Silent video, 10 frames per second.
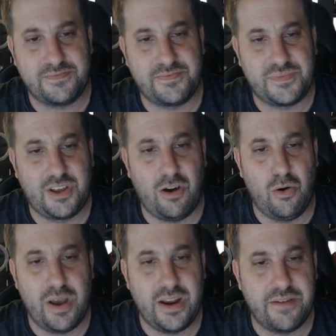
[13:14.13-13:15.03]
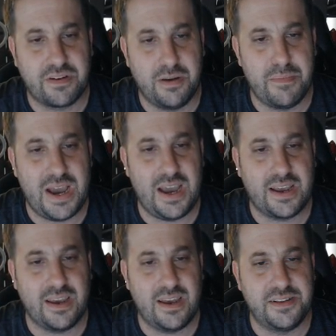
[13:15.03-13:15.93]
go away and never come
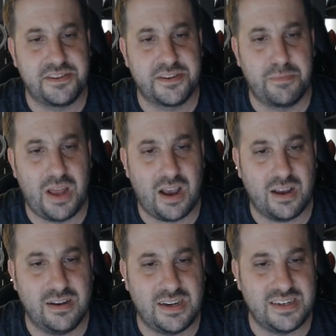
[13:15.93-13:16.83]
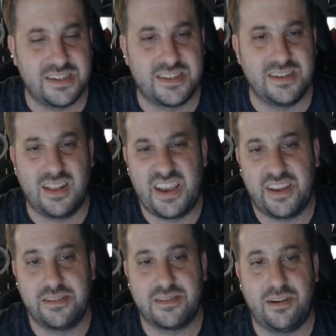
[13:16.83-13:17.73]
back, and sablak, I just didn't like
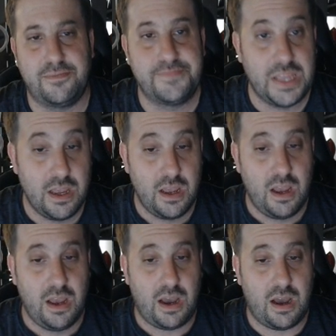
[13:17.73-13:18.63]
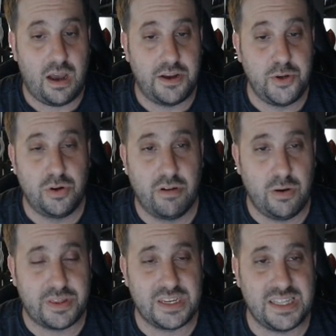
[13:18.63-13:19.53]
it. So do you agree
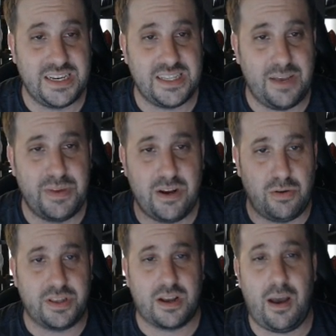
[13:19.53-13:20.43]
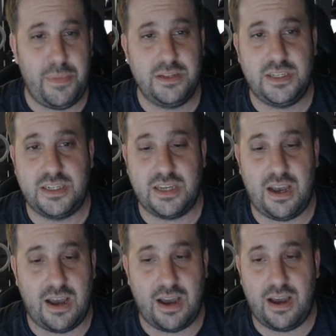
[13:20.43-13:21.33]
with this list? Let me know in the comments.
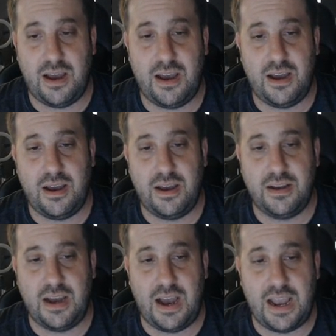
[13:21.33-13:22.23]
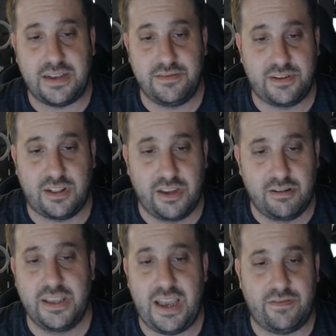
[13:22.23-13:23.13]
I
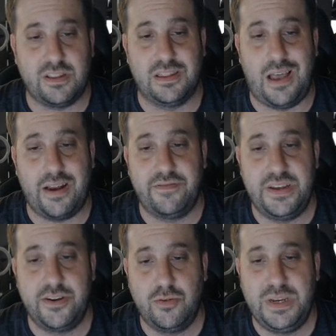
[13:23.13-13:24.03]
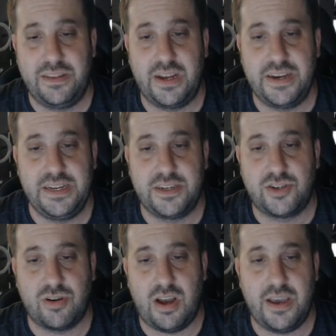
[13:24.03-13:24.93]
clearly have a lot of Indomie that I need to
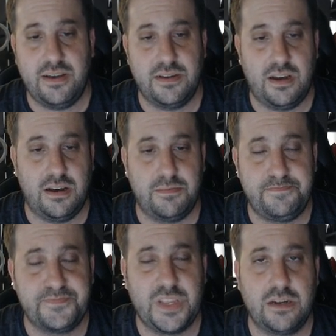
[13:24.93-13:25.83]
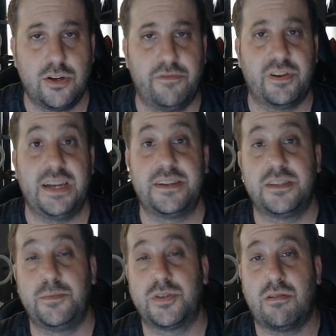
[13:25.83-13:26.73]
try. Don't forget to
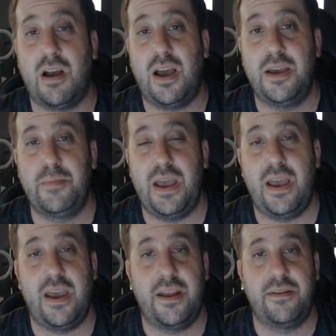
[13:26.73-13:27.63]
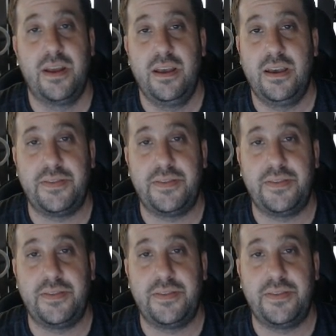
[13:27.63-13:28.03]
subscribe and hit that